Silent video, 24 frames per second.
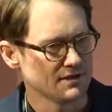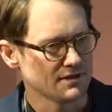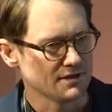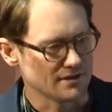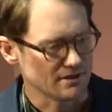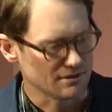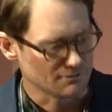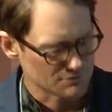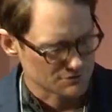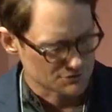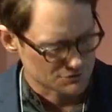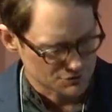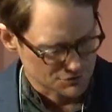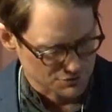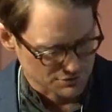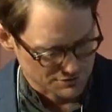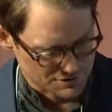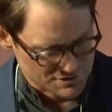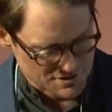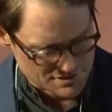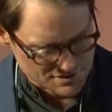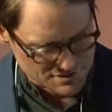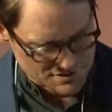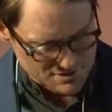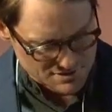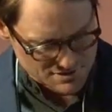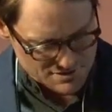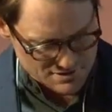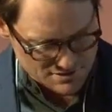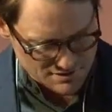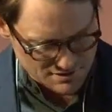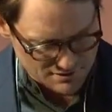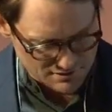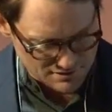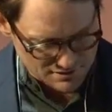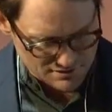And it was shown a
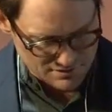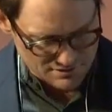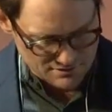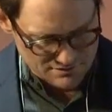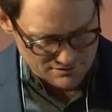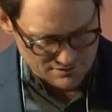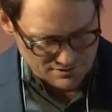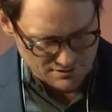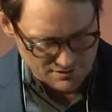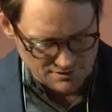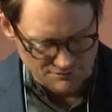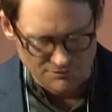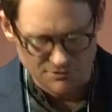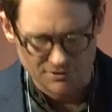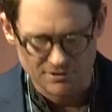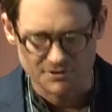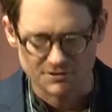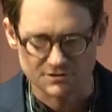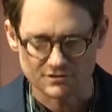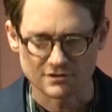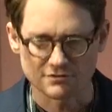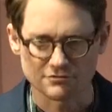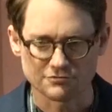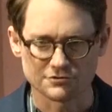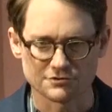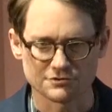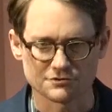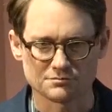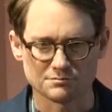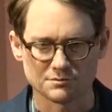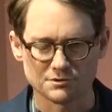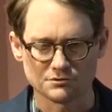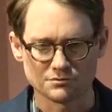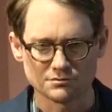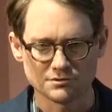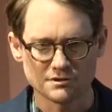statistically significant difference
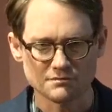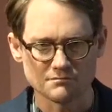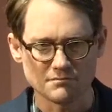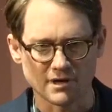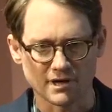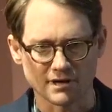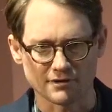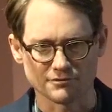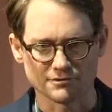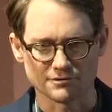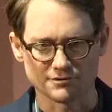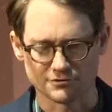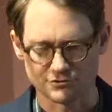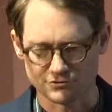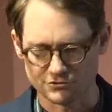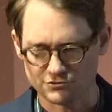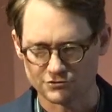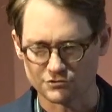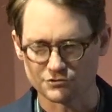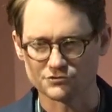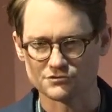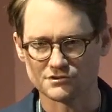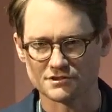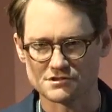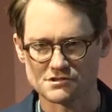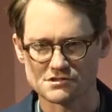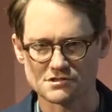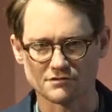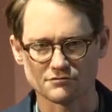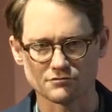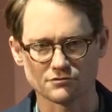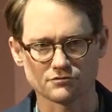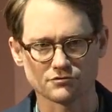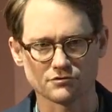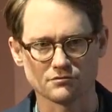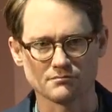between migraineurs, those that
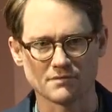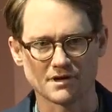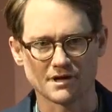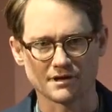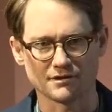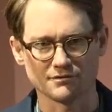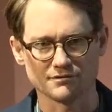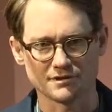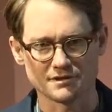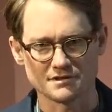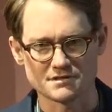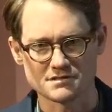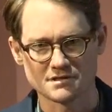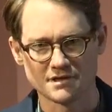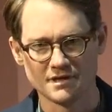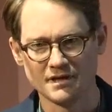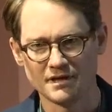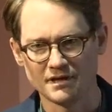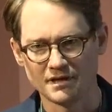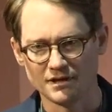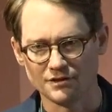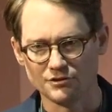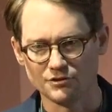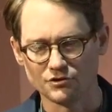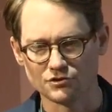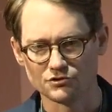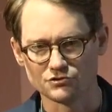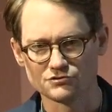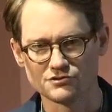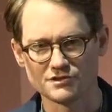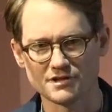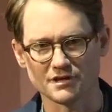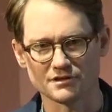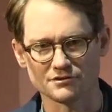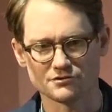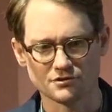suffer from migraines, and
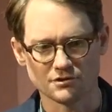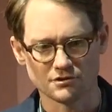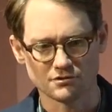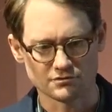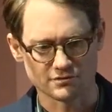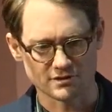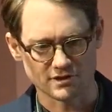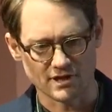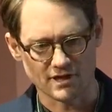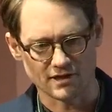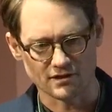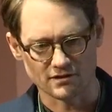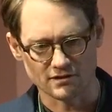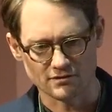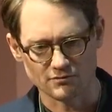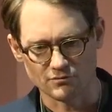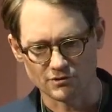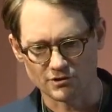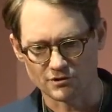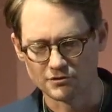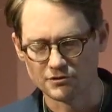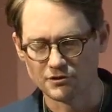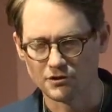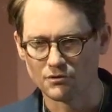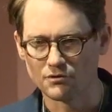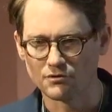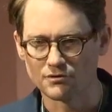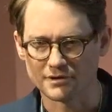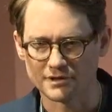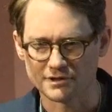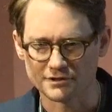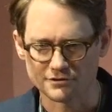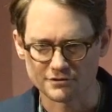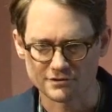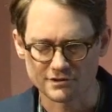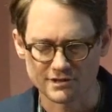those that don't, with lower
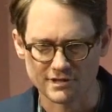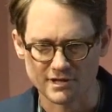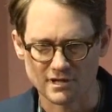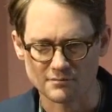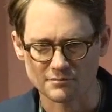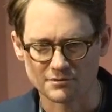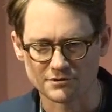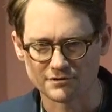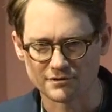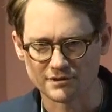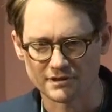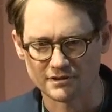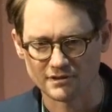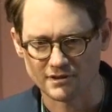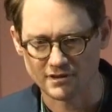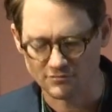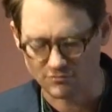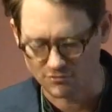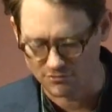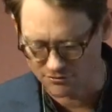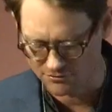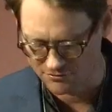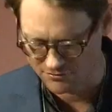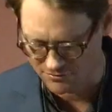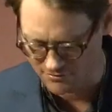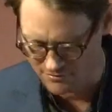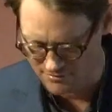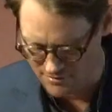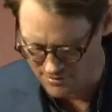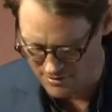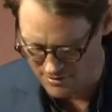endocannabinoid levels.